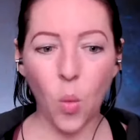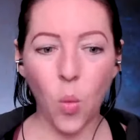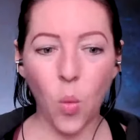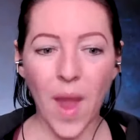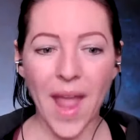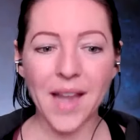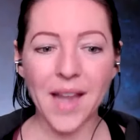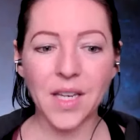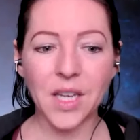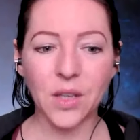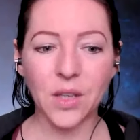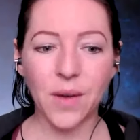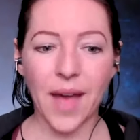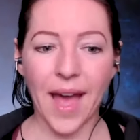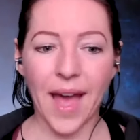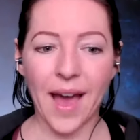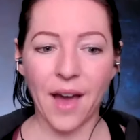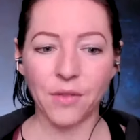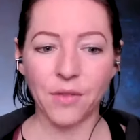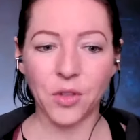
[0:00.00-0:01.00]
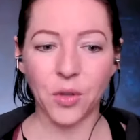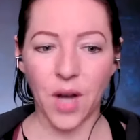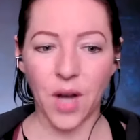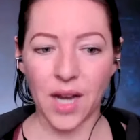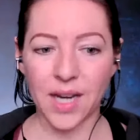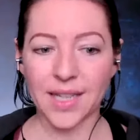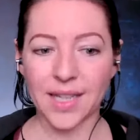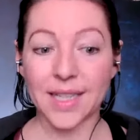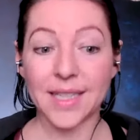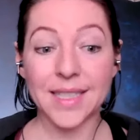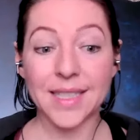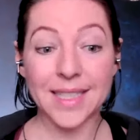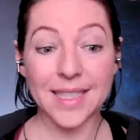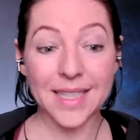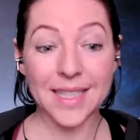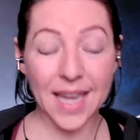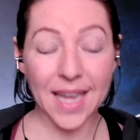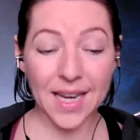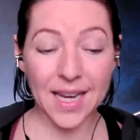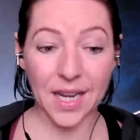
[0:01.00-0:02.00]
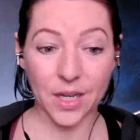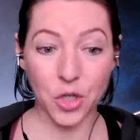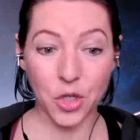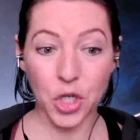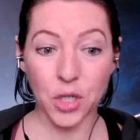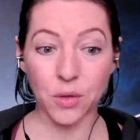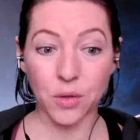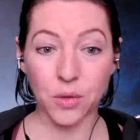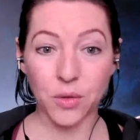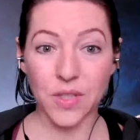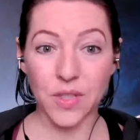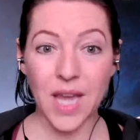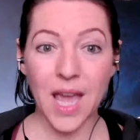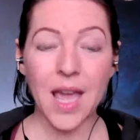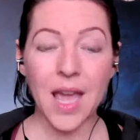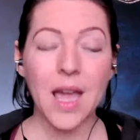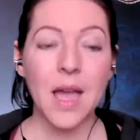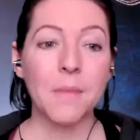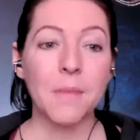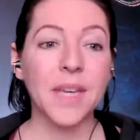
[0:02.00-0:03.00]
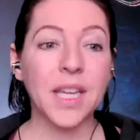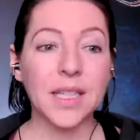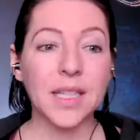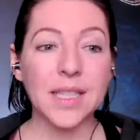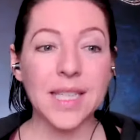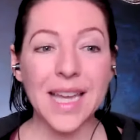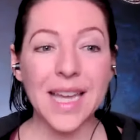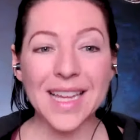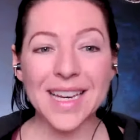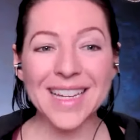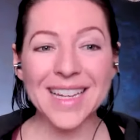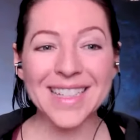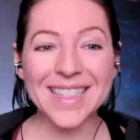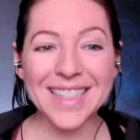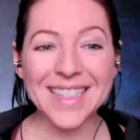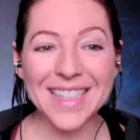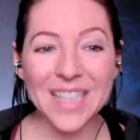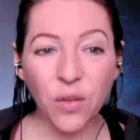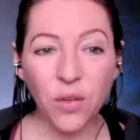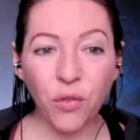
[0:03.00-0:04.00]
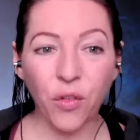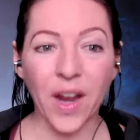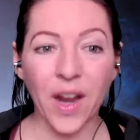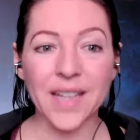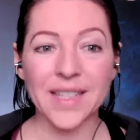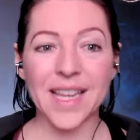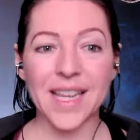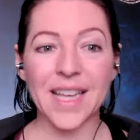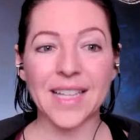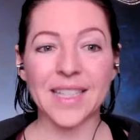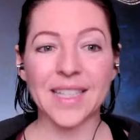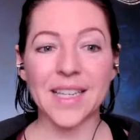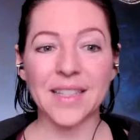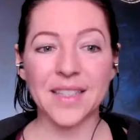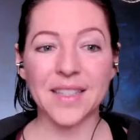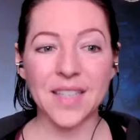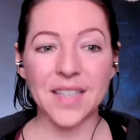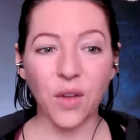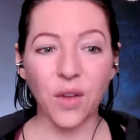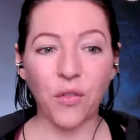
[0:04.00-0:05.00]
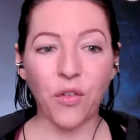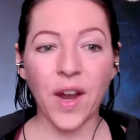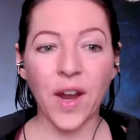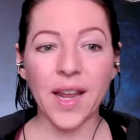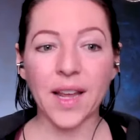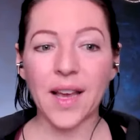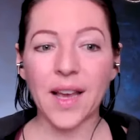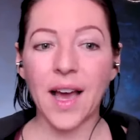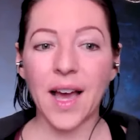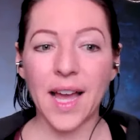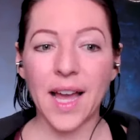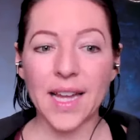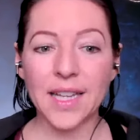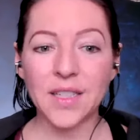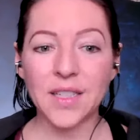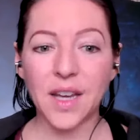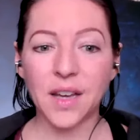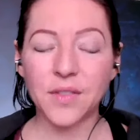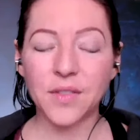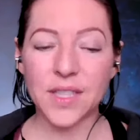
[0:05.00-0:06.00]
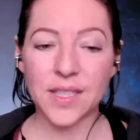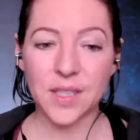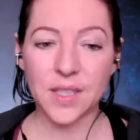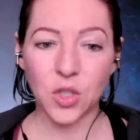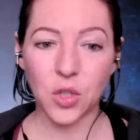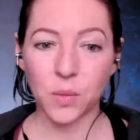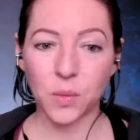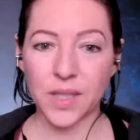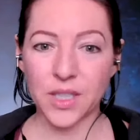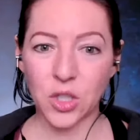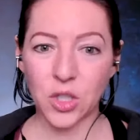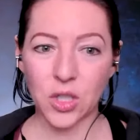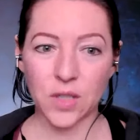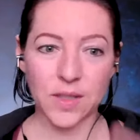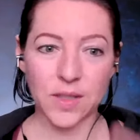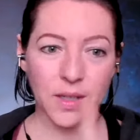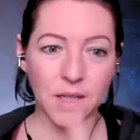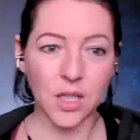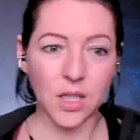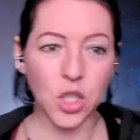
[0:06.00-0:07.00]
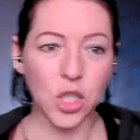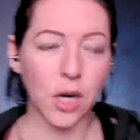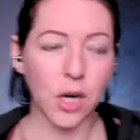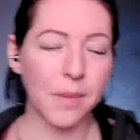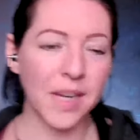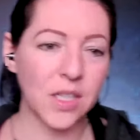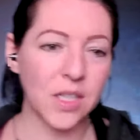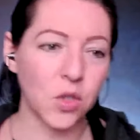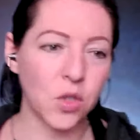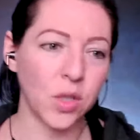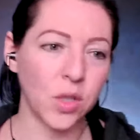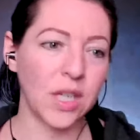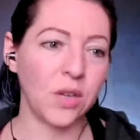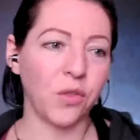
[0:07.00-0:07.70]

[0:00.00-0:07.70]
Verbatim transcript: when you have chronic skin issues because it is different. It's a different kind of situation. So I'm going to share my screen